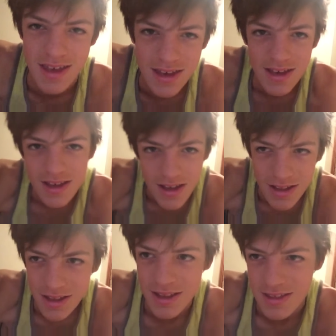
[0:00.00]
Like
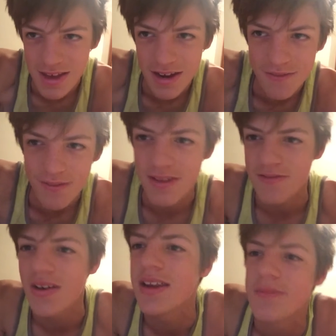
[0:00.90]

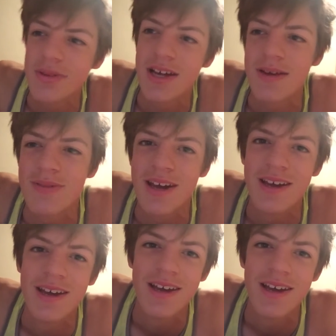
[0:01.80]
it's fun to play, but